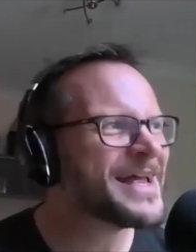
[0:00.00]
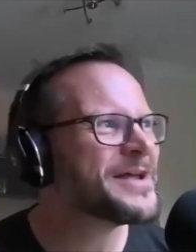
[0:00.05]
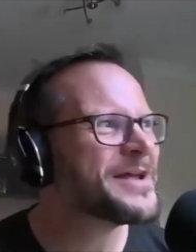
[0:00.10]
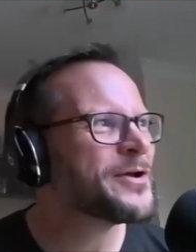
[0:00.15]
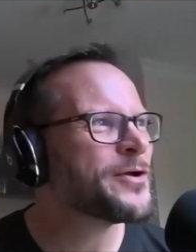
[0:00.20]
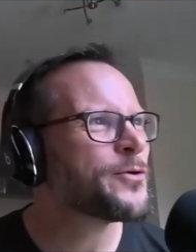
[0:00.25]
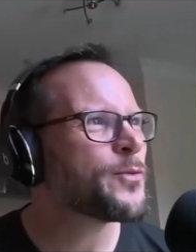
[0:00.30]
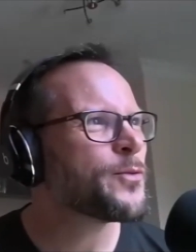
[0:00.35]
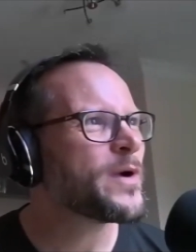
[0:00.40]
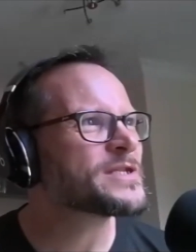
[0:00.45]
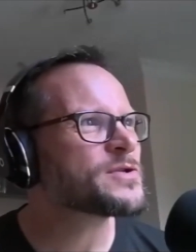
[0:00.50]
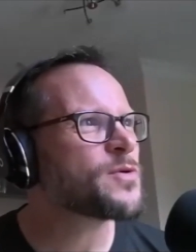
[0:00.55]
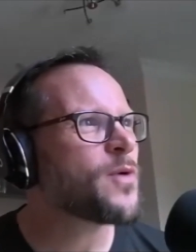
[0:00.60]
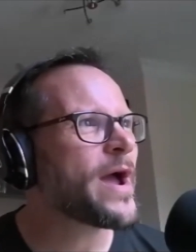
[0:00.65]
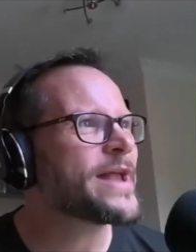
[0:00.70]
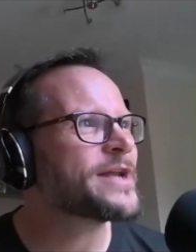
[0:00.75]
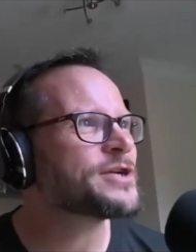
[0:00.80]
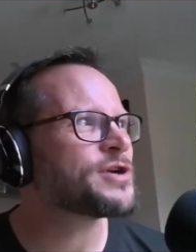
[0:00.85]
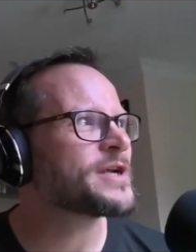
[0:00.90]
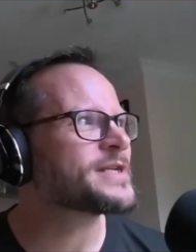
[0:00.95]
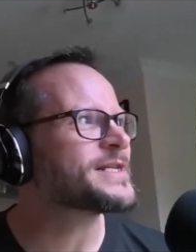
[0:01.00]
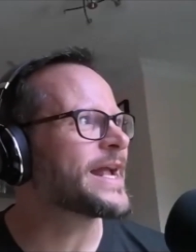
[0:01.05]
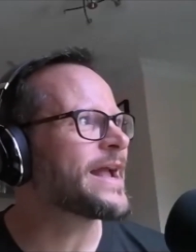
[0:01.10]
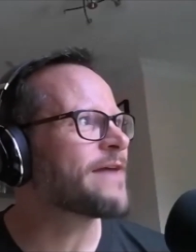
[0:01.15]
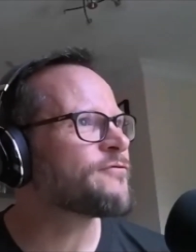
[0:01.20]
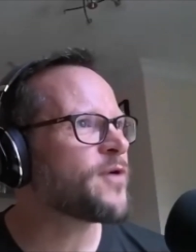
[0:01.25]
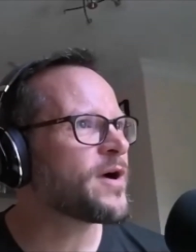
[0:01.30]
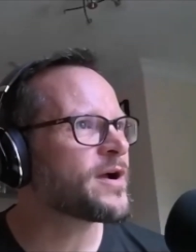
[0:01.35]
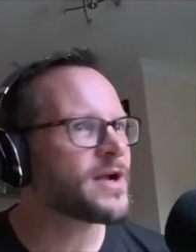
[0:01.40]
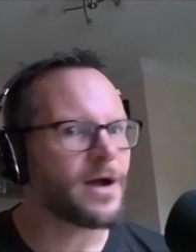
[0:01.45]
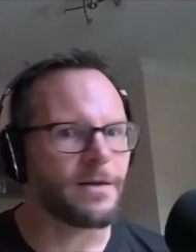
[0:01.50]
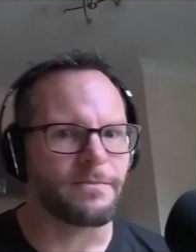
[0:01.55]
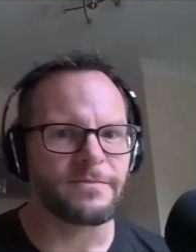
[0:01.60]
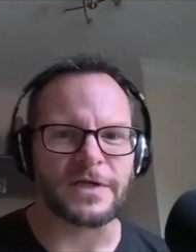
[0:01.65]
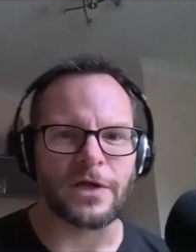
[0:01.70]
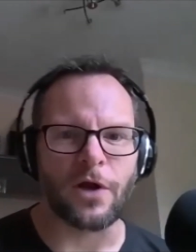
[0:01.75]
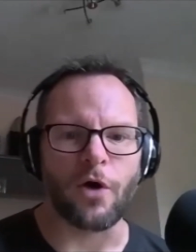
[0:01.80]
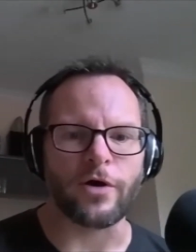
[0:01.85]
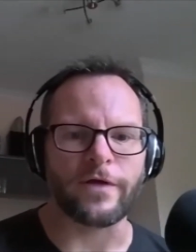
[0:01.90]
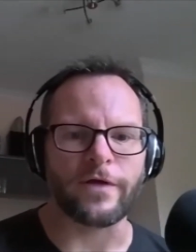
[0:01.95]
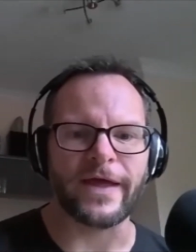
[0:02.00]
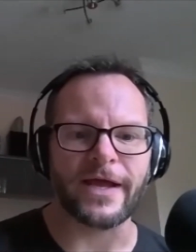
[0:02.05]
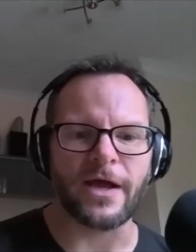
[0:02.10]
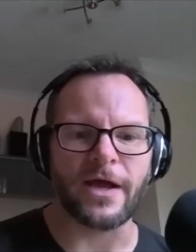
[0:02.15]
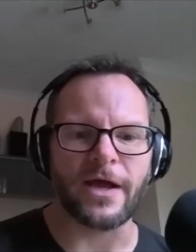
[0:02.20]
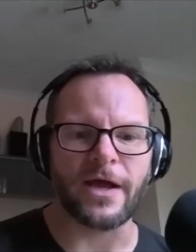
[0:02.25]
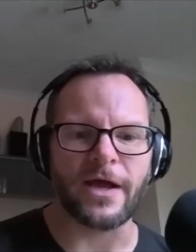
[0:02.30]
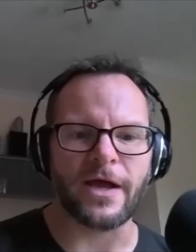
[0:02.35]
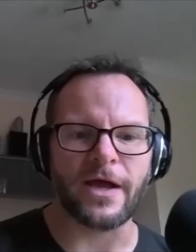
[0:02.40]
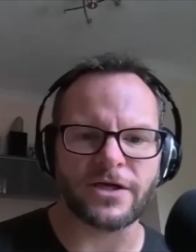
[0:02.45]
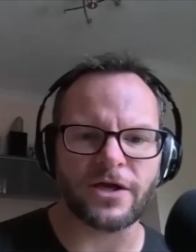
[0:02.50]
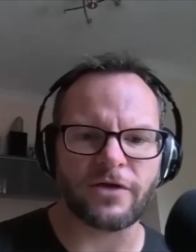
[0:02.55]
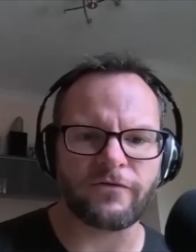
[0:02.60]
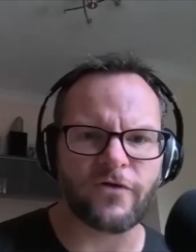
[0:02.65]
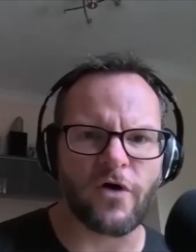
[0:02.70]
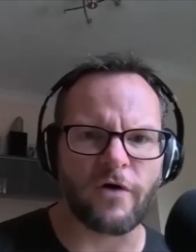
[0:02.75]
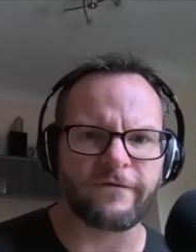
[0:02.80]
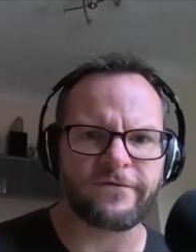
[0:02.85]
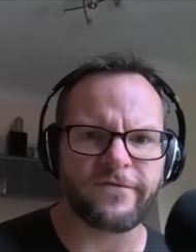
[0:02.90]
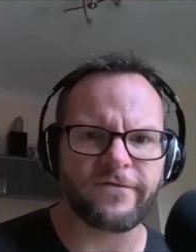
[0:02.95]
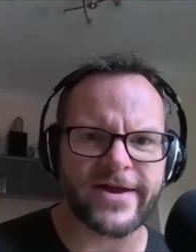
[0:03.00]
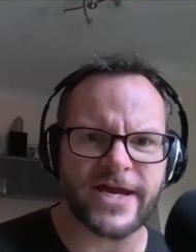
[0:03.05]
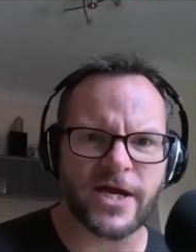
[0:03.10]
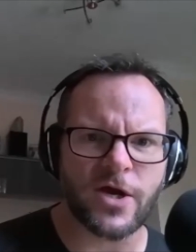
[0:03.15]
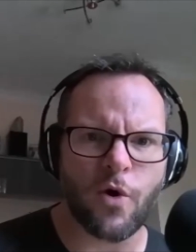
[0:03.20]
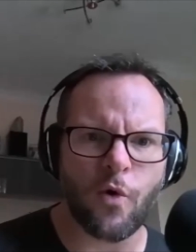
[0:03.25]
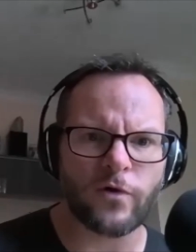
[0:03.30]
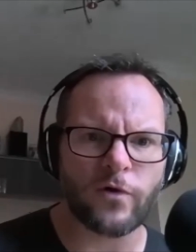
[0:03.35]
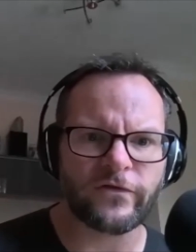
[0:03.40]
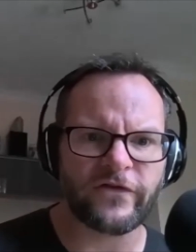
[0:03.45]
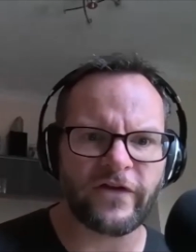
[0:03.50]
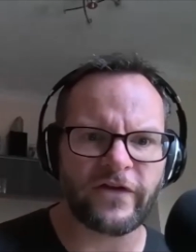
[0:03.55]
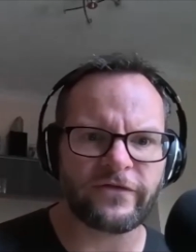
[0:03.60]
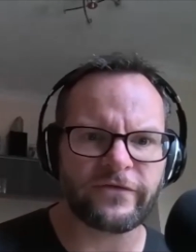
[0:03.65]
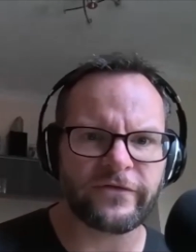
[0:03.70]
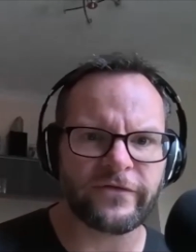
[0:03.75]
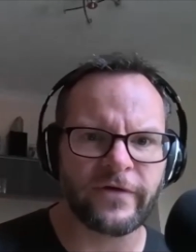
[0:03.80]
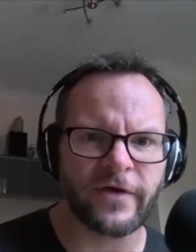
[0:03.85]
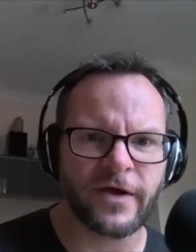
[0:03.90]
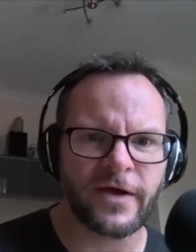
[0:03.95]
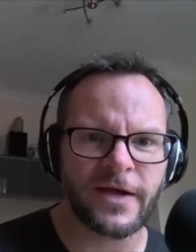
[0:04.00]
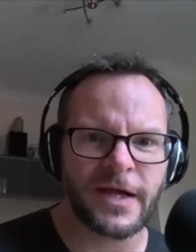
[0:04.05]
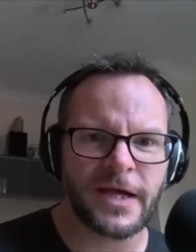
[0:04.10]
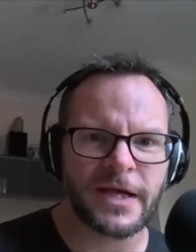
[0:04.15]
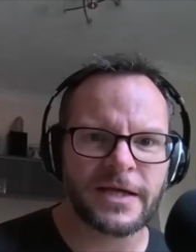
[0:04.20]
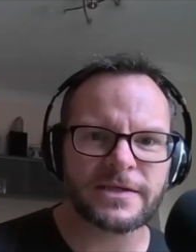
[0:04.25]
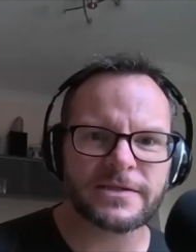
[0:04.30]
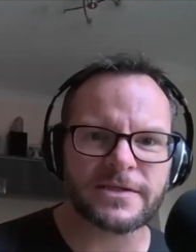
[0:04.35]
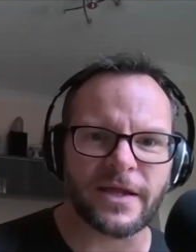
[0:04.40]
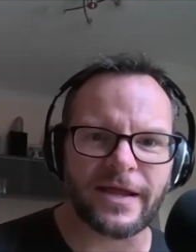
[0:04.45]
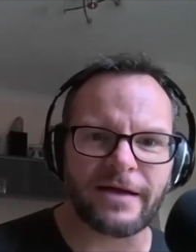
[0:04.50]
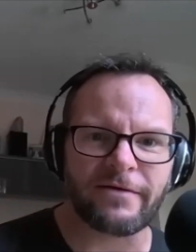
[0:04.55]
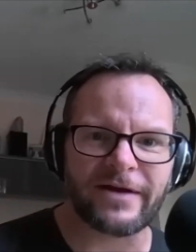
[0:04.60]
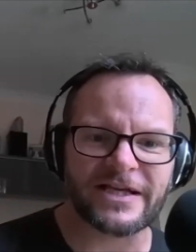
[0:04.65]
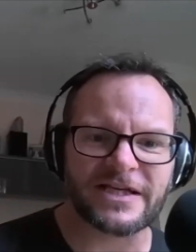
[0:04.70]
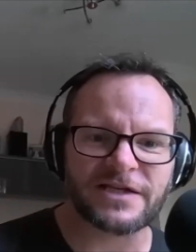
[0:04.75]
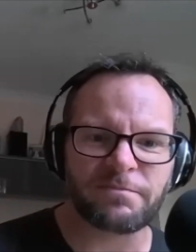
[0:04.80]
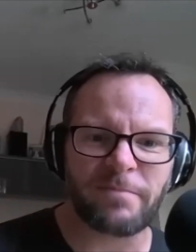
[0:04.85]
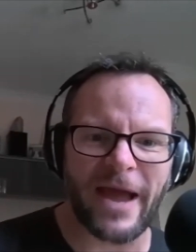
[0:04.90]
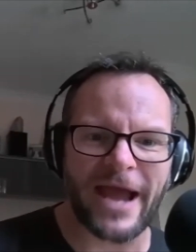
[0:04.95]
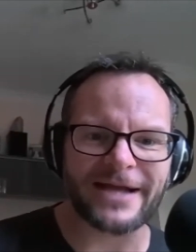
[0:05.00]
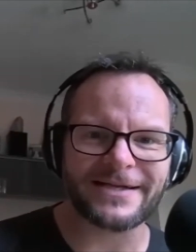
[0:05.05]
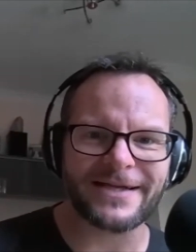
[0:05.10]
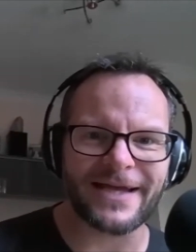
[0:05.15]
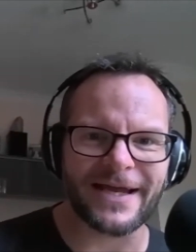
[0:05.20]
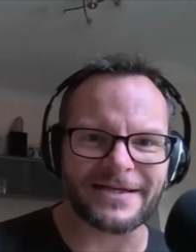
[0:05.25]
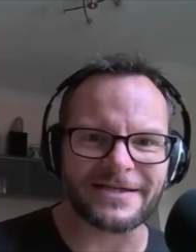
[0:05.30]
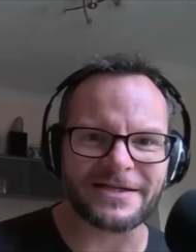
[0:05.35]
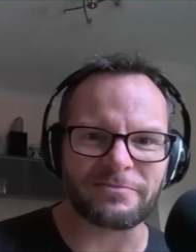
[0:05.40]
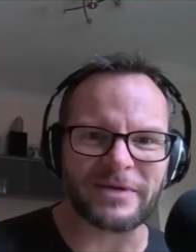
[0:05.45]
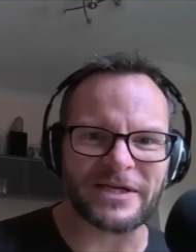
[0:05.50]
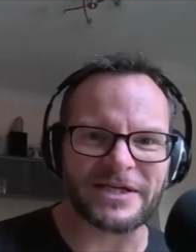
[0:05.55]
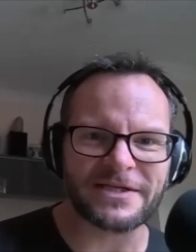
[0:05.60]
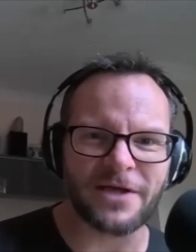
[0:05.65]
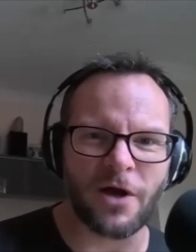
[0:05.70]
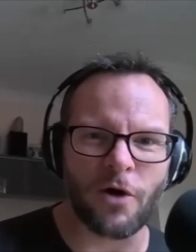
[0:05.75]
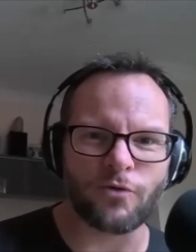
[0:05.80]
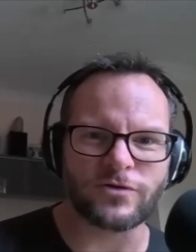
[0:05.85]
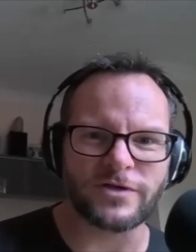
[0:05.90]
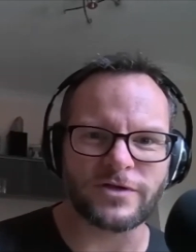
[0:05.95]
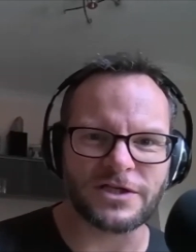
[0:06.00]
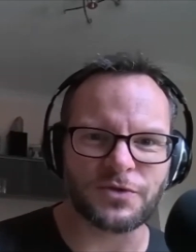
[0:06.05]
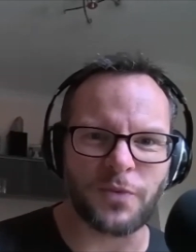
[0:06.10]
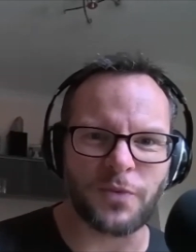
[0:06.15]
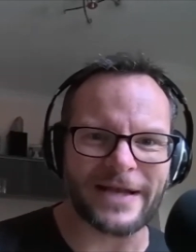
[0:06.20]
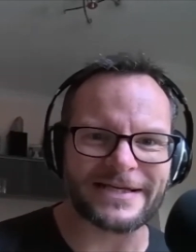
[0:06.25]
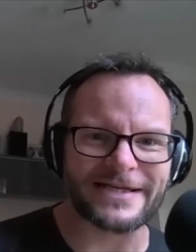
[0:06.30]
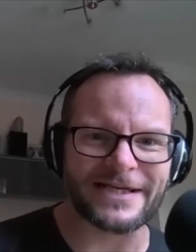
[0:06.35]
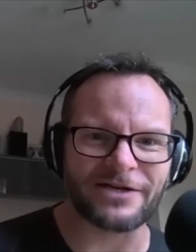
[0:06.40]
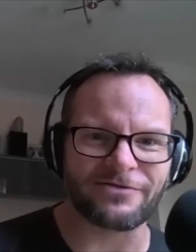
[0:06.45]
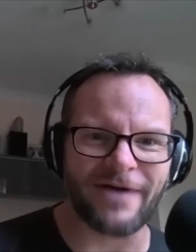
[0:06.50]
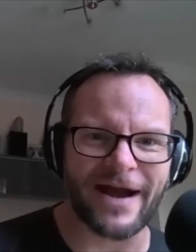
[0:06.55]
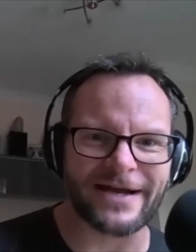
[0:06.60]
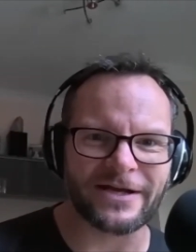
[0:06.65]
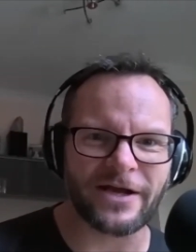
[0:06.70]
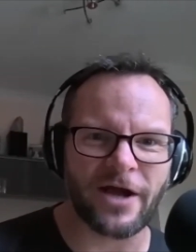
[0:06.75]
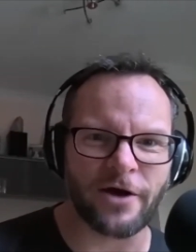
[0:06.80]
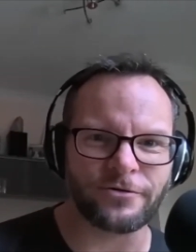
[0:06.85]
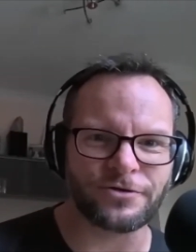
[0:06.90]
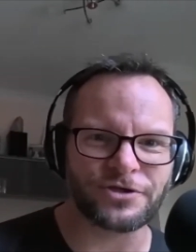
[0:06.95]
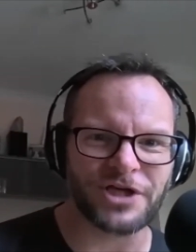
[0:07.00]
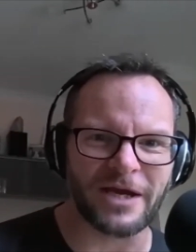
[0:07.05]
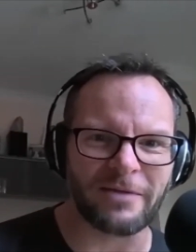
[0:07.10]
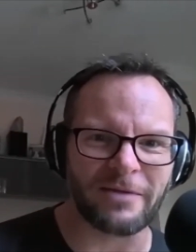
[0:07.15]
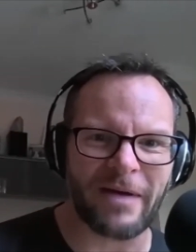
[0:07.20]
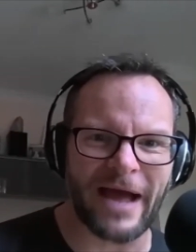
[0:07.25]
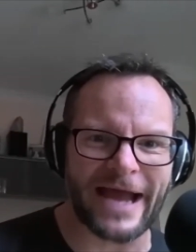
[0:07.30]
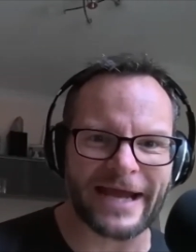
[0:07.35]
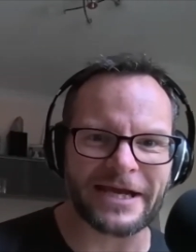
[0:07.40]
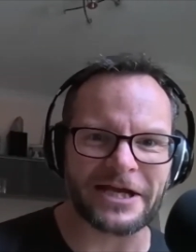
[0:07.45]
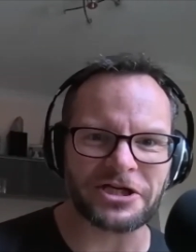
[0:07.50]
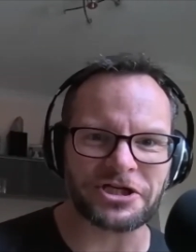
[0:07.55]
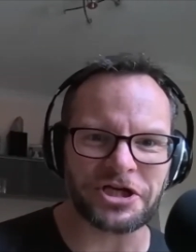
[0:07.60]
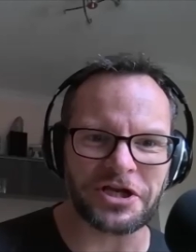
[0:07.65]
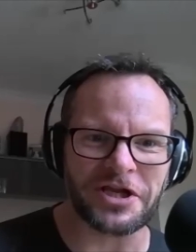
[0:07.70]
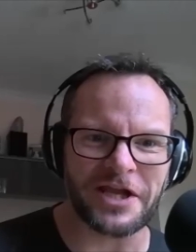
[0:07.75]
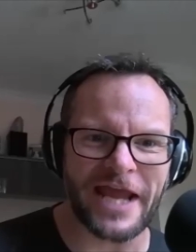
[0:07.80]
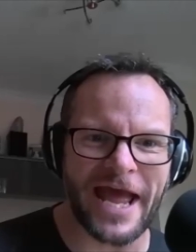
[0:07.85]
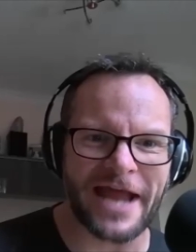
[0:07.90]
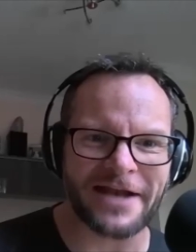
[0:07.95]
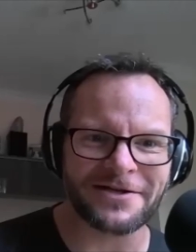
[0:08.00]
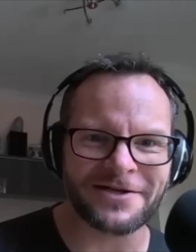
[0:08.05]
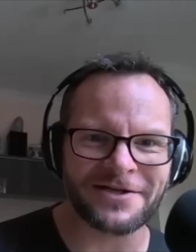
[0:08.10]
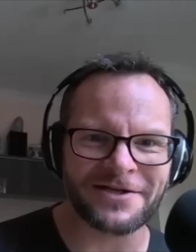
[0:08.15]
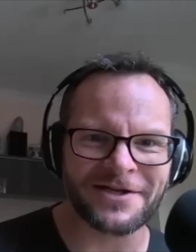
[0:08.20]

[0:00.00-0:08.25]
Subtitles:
Well, it's quite interesting. Everyone comes along and they go, Alan, you've got free courses. So they're expecting to be sold the 20 grand coaching package at the end.